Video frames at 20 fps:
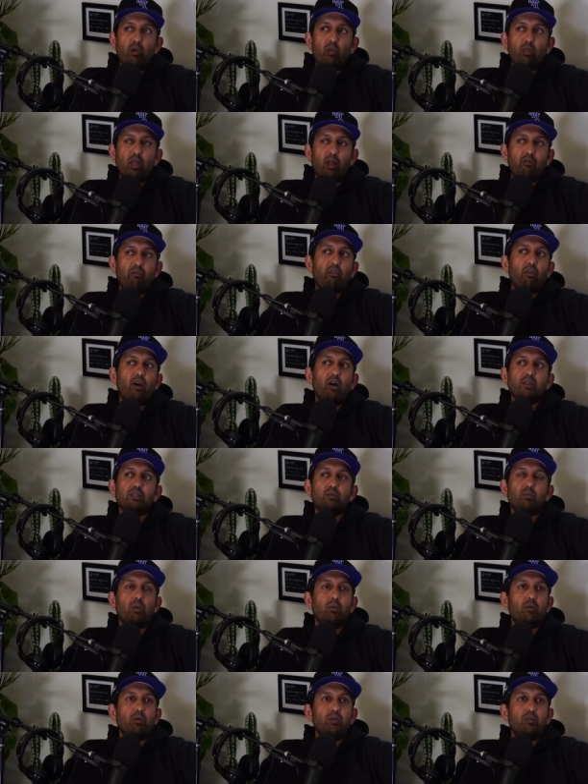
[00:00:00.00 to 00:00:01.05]
like, for us,
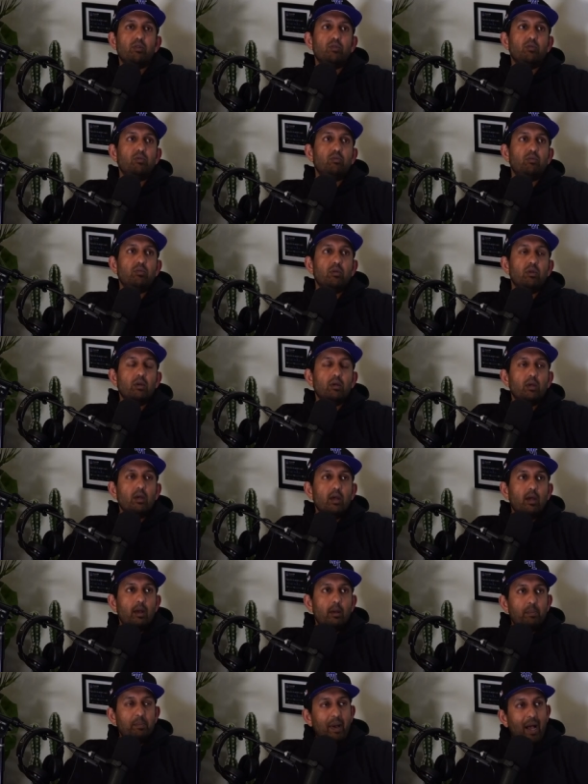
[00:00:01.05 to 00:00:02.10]
we would do
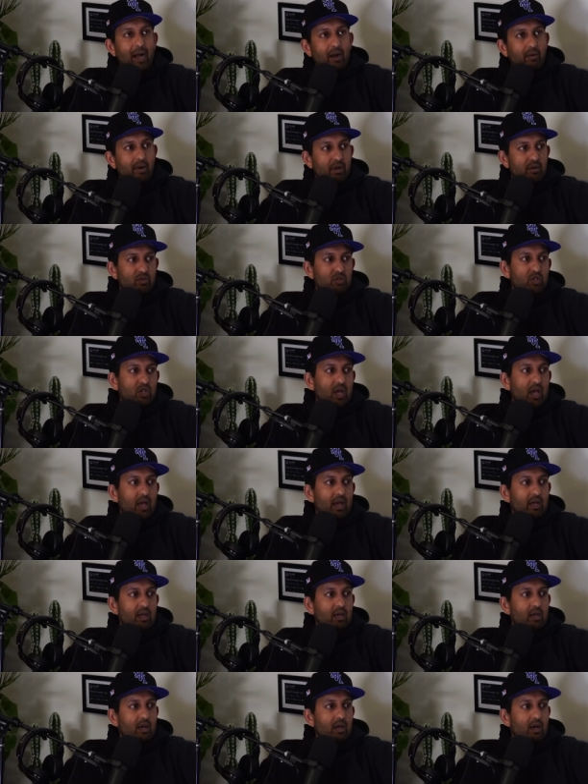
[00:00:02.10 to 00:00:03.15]
background
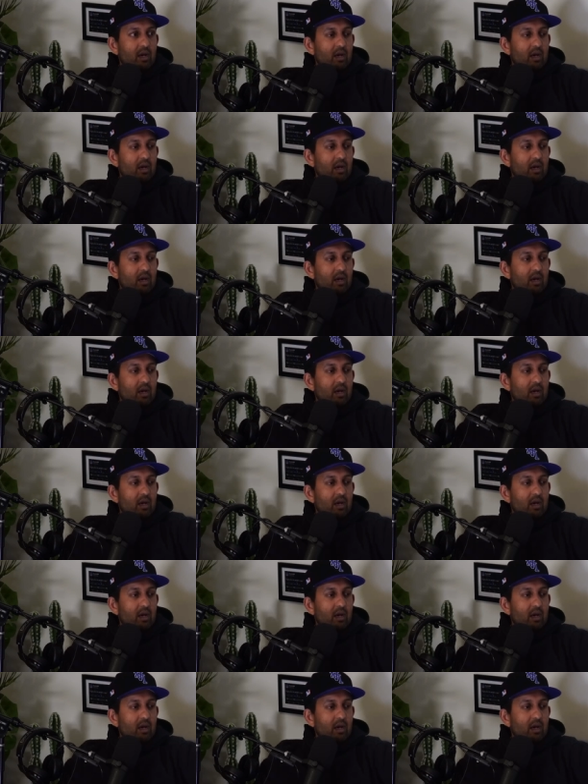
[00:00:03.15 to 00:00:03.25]
check,